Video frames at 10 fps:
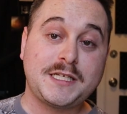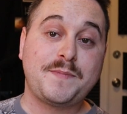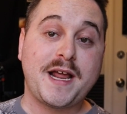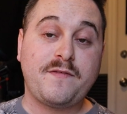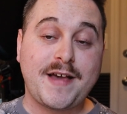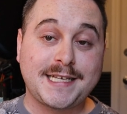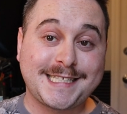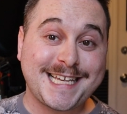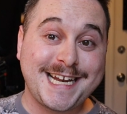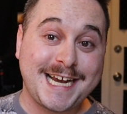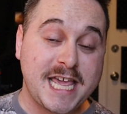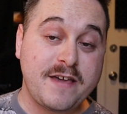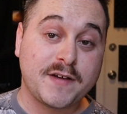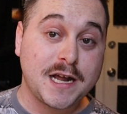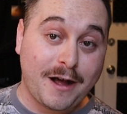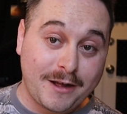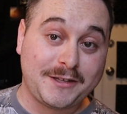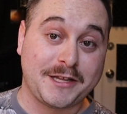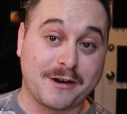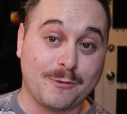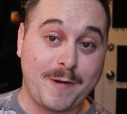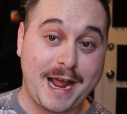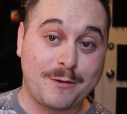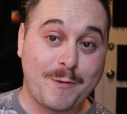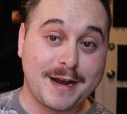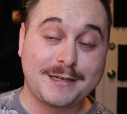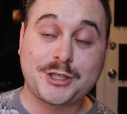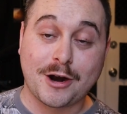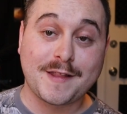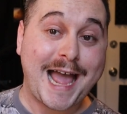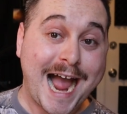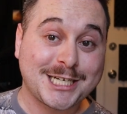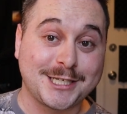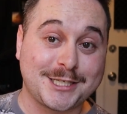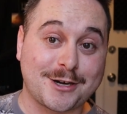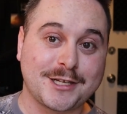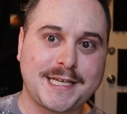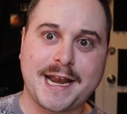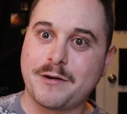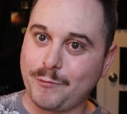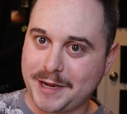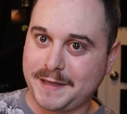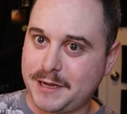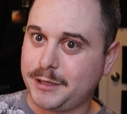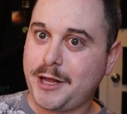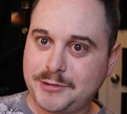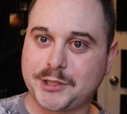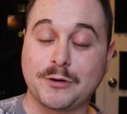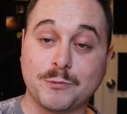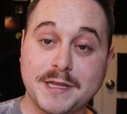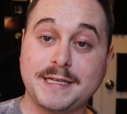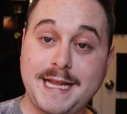This manifests in an even uglier way when Charlie actually starts getting really closer with